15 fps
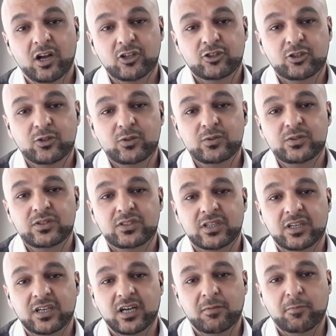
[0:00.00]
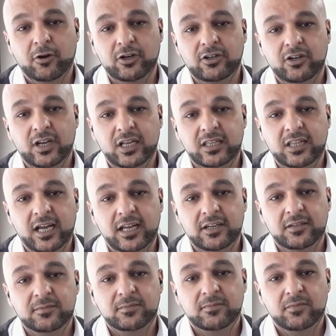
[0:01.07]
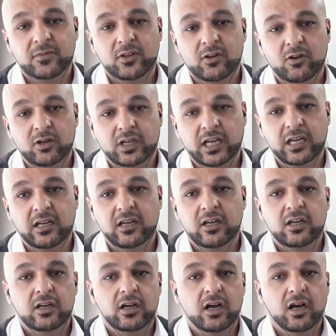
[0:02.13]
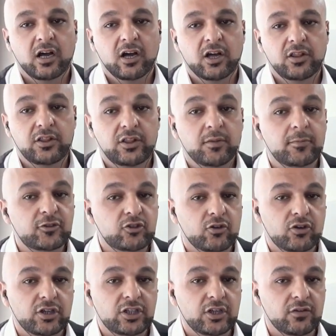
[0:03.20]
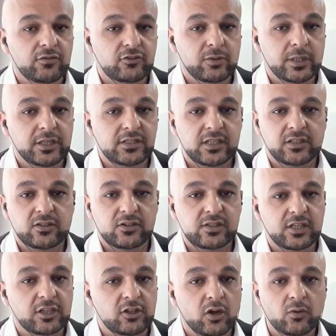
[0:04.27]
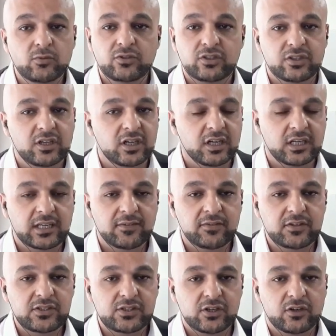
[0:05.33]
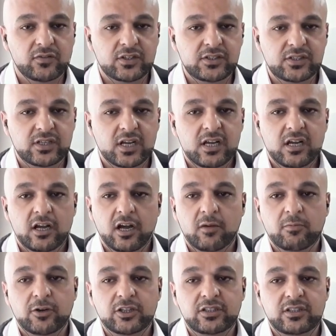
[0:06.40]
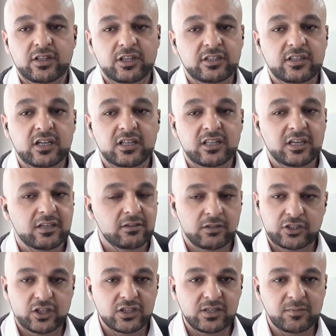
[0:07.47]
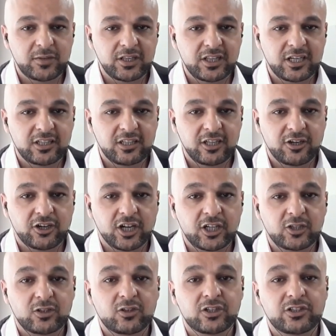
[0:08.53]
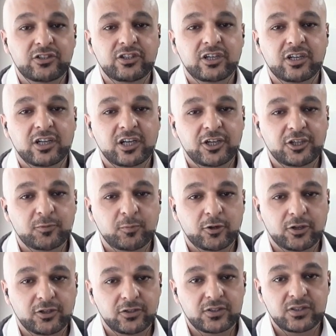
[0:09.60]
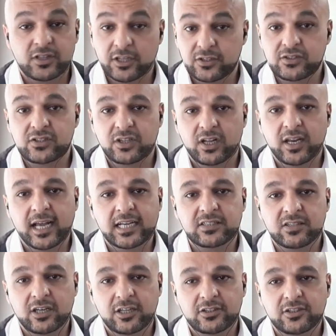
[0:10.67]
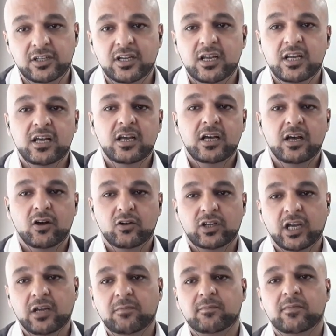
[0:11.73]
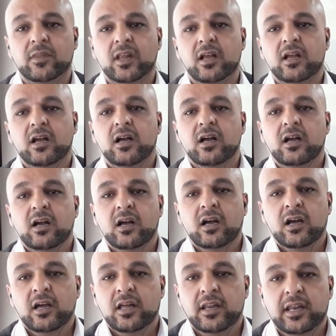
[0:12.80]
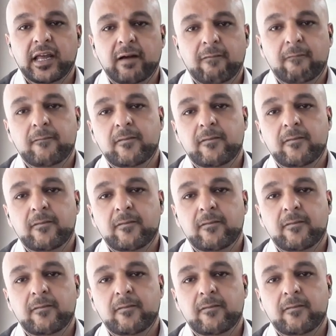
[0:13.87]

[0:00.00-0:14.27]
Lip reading: choose a partner like that. Okay. The majority of training centers, they don't give this service, but it doesn't mean that they're not good learning partners. They're still excellent. Okay. Now,